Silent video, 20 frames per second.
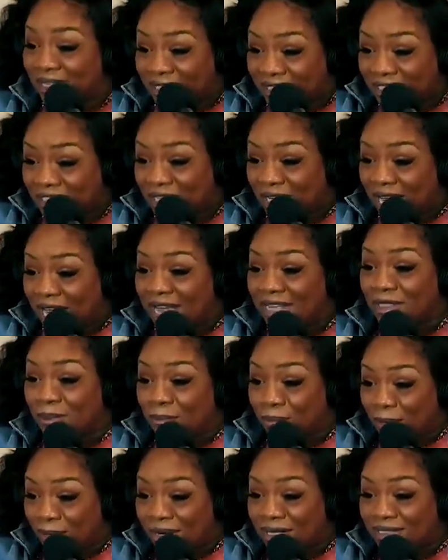in the at in
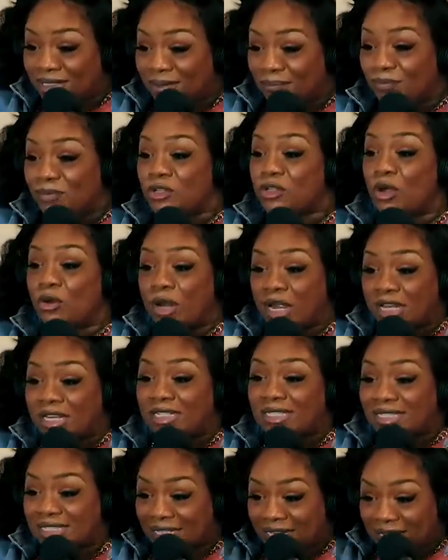the, the prison, okay. so they
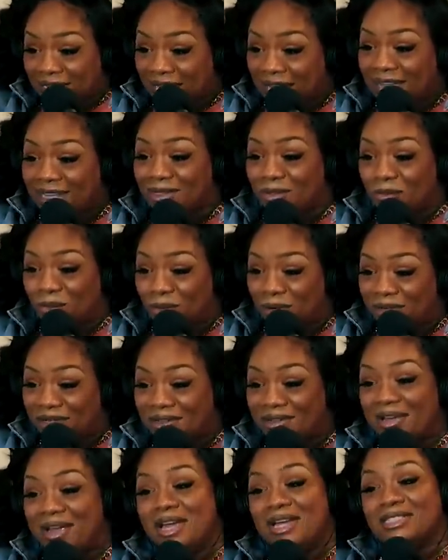could see at the
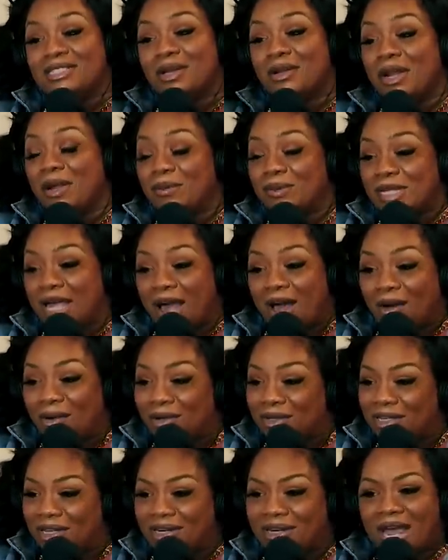wonder. So they was all
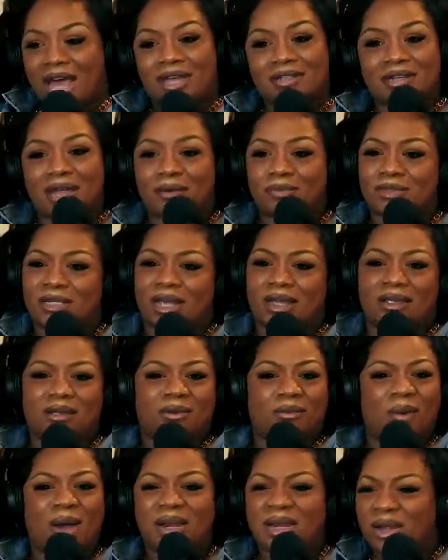yelling, and I was like,
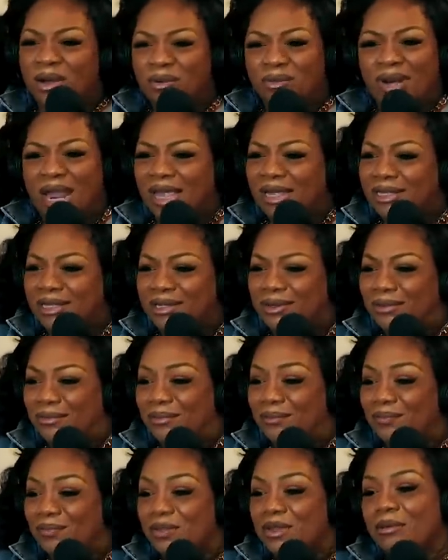"Why they don't like
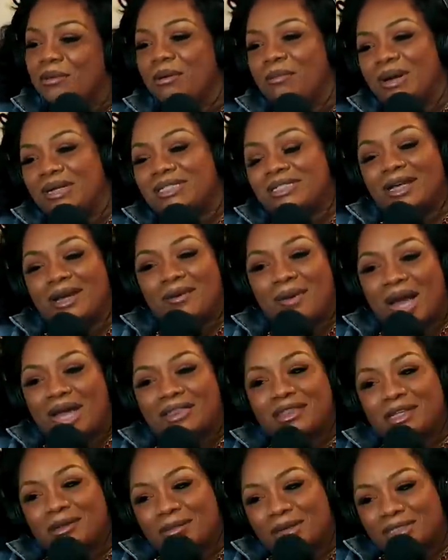you?" Well, my son, I
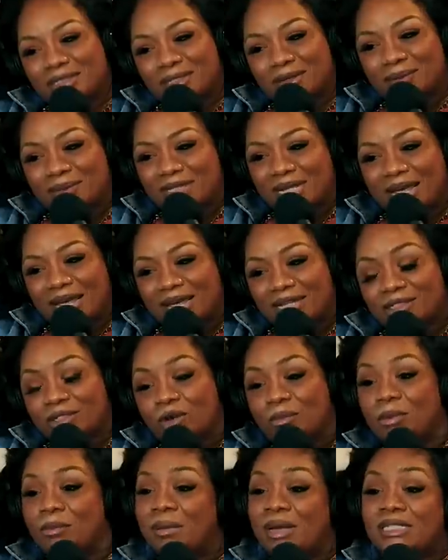think my son was an
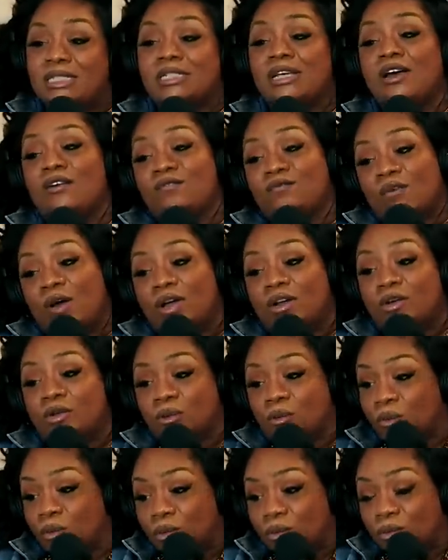asshole, but my son followed
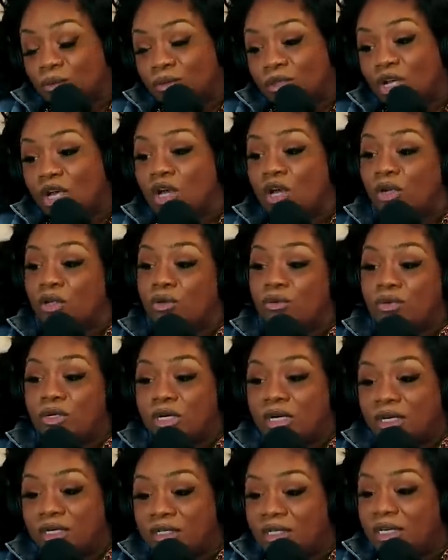the rules. You
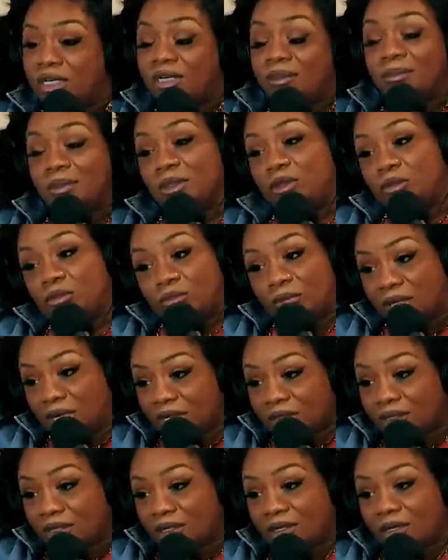couldn't get him to do
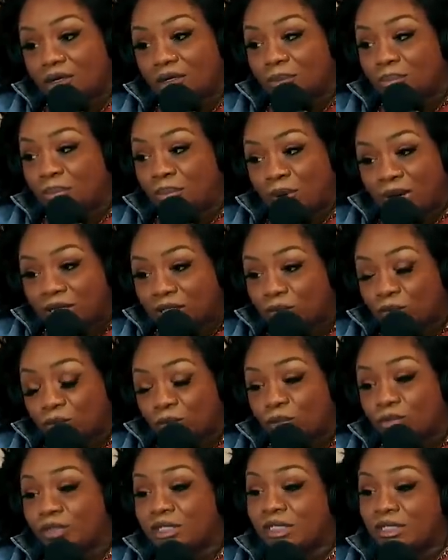nothing or break the
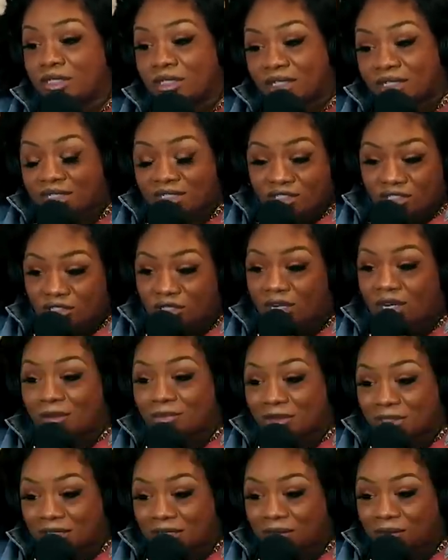rules. He took right, his job
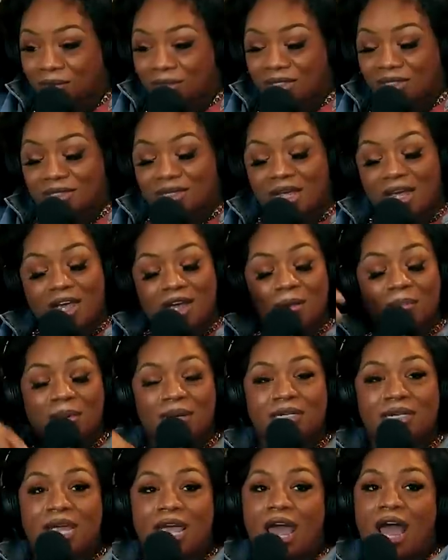right. serious,
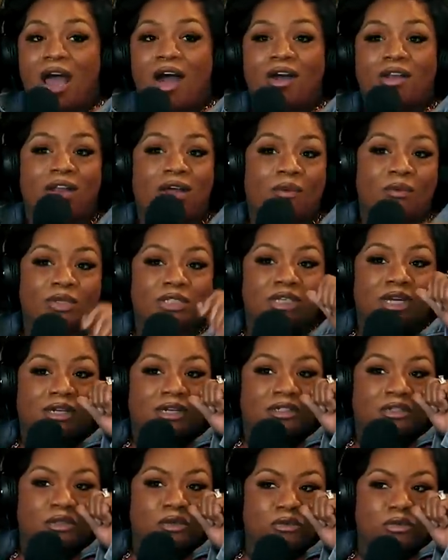but they all on was
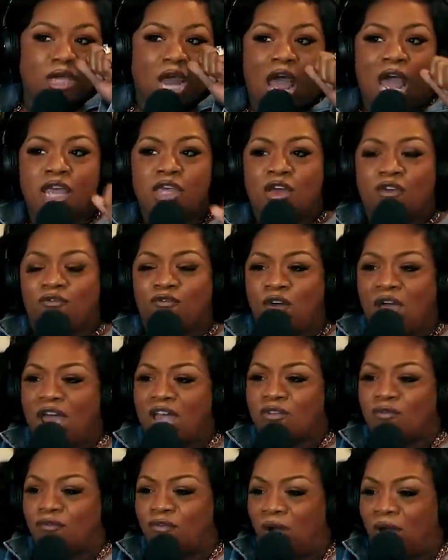yelling, "You die, you
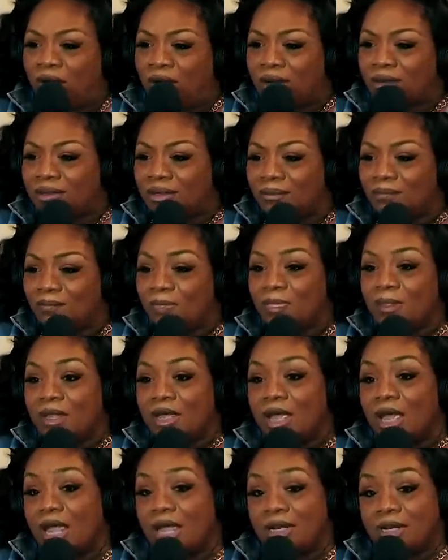fat fuck,"
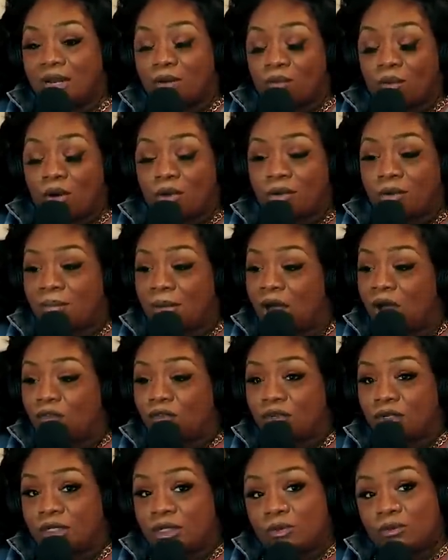and they rolled him
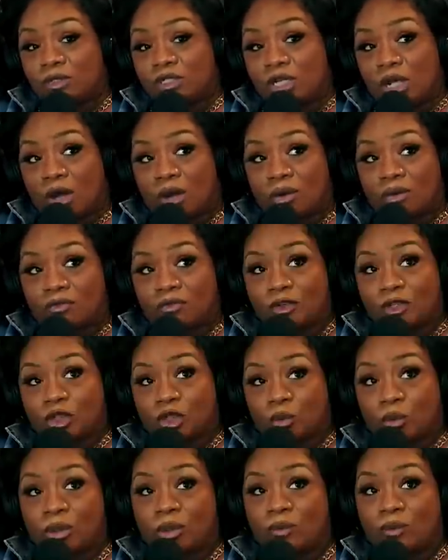off, and he was gone for
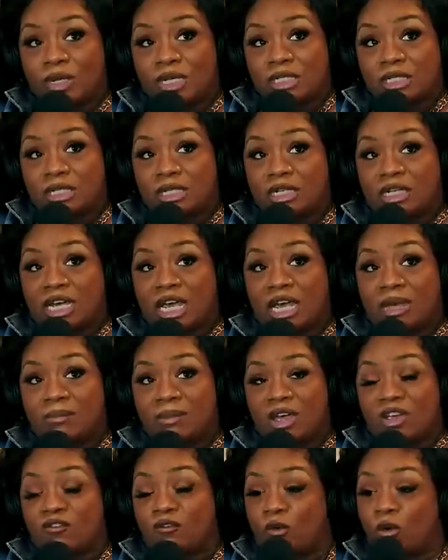three weeks, and he came
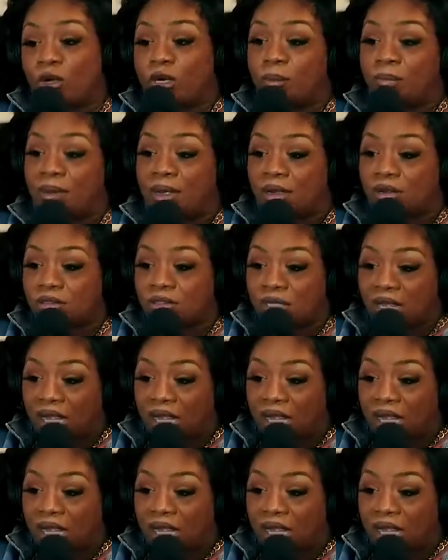back forty pounds